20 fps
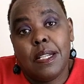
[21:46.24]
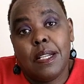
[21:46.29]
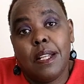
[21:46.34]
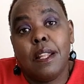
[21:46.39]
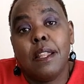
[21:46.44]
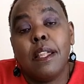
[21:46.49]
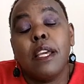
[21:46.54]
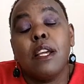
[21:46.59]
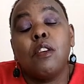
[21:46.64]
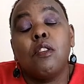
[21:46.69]

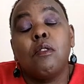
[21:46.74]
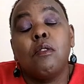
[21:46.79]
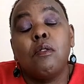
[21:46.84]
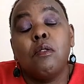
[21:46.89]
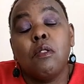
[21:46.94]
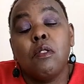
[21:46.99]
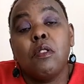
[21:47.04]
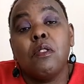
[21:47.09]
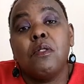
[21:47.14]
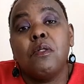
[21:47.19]
They
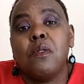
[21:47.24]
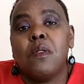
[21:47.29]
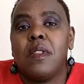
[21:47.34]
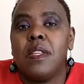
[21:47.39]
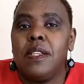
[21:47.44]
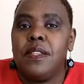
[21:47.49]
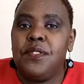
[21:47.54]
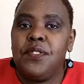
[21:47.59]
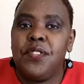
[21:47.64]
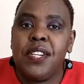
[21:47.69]
go through
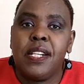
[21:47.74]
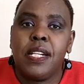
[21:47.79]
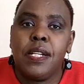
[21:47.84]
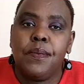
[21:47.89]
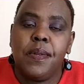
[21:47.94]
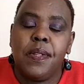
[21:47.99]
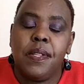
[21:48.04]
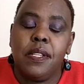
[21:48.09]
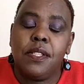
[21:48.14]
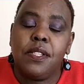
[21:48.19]
this journey
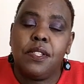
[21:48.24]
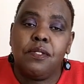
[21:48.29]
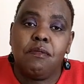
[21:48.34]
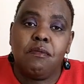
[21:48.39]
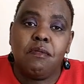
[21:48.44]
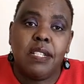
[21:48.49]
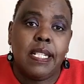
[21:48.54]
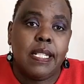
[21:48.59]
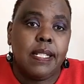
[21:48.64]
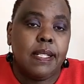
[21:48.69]
with these
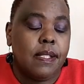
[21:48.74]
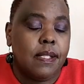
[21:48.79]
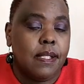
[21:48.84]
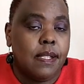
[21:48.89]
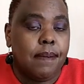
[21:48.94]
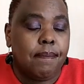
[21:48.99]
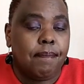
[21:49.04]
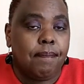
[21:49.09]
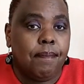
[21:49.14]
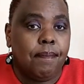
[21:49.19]

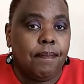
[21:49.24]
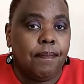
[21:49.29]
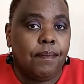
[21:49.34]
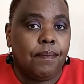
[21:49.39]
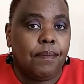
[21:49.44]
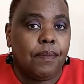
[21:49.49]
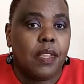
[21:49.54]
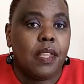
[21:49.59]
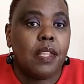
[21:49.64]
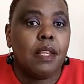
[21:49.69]
students.
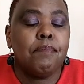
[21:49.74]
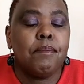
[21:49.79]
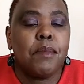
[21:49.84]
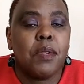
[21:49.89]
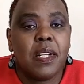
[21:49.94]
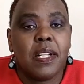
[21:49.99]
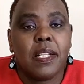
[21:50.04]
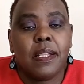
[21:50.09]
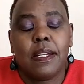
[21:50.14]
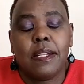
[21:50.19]
They
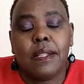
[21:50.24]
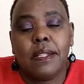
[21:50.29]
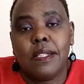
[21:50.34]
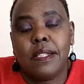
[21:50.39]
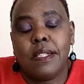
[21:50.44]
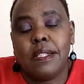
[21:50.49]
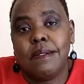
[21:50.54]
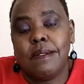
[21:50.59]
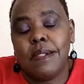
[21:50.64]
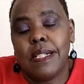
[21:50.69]
monitor the
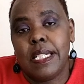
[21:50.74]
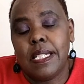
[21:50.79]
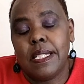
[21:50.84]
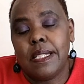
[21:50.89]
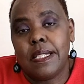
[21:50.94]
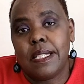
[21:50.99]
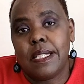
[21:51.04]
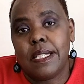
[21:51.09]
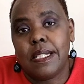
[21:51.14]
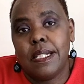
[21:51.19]

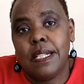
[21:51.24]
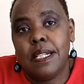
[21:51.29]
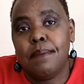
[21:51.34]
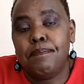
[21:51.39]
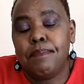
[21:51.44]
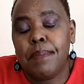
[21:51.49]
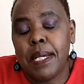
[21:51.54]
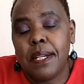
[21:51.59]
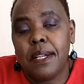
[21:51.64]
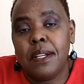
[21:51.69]
students
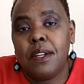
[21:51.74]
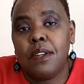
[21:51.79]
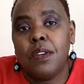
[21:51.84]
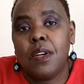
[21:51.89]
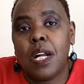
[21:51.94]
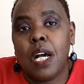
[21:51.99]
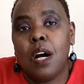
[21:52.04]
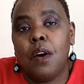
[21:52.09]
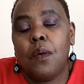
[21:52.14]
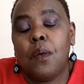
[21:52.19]
depending
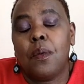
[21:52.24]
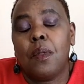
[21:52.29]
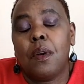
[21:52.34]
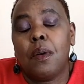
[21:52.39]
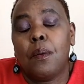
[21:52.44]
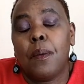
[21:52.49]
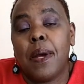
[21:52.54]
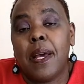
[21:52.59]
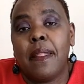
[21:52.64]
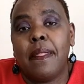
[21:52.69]
on
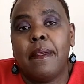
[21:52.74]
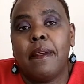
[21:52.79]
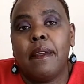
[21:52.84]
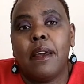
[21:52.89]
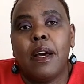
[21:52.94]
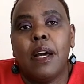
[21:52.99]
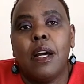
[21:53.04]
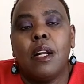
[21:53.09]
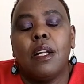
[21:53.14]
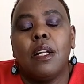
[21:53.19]
where they
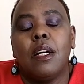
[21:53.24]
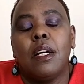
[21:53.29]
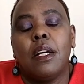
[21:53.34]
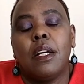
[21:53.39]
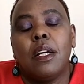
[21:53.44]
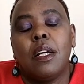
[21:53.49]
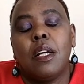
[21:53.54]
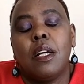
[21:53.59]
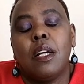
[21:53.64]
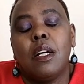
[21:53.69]
are.
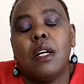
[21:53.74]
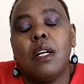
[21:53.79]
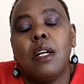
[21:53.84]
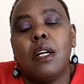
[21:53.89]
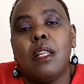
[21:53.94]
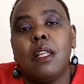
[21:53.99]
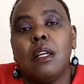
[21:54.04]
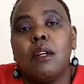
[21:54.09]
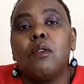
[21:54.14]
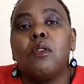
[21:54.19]

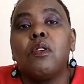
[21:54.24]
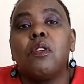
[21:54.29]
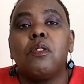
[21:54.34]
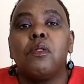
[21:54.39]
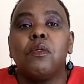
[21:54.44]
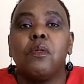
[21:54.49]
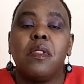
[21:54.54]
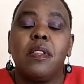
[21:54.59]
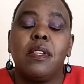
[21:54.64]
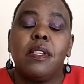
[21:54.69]
They go
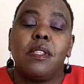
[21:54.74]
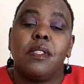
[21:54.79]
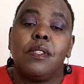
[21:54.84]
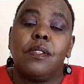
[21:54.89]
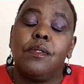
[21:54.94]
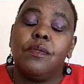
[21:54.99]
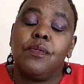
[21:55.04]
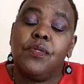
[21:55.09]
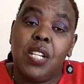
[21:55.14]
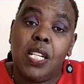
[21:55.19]
through this
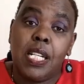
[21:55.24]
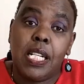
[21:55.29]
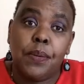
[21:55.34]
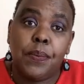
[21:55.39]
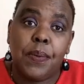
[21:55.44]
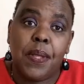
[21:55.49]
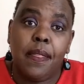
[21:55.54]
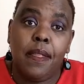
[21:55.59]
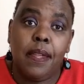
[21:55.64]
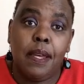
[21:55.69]
journey
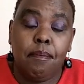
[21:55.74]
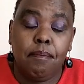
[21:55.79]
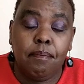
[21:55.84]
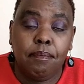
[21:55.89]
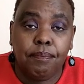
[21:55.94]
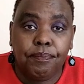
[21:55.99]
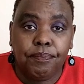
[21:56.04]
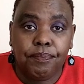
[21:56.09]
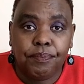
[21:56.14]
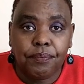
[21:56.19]
with them,
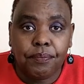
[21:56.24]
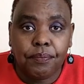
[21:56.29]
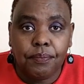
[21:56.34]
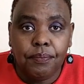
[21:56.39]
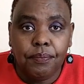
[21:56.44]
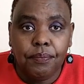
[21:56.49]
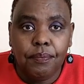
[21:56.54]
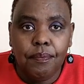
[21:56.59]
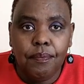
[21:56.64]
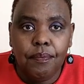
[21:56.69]

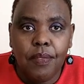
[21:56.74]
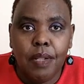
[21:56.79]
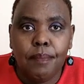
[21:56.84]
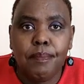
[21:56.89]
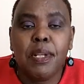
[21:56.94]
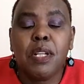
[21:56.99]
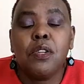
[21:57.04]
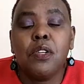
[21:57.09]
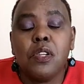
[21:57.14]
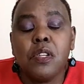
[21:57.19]

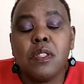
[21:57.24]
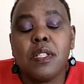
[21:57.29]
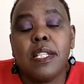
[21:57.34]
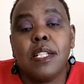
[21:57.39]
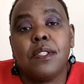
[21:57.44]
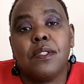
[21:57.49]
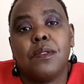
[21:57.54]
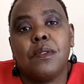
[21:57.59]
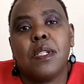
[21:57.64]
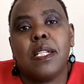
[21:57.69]
because the
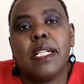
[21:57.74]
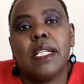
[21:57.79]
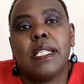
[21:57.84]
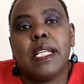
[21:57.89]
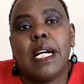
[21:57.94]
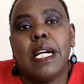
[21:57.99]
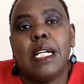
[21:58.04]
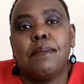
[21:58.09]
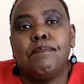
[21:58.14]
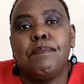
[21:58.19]
student
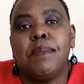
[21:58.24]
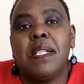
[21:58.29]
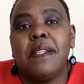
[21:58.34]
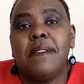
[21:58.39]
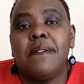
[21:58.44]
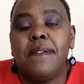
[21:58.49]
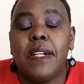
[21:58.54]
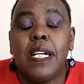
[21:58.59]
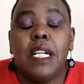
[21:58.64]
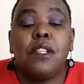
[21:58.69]
has been
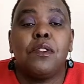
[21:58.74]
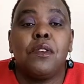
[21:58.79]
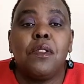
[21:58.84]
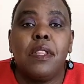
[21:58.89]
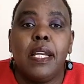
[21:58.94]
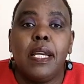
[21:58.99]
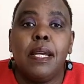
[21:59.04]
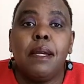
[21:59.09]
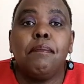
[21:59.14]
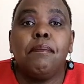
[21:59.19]
referred to
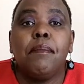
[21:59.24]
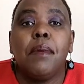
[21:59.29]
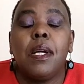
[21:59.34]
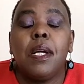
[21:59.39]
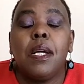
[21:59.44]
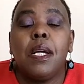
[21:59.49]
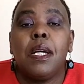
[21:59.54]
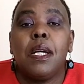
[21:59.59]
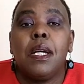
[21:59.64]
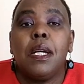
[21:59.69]
them
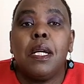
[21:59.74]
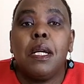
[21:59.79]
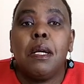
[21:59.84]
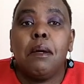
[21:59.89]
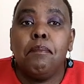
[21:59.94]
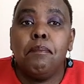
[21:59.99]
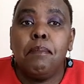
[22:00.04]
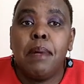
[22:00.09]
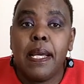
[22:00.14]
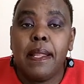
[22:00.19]

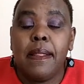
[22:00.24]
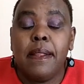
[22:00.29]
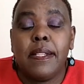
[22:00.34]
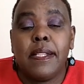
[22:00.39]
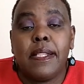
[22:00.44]
by the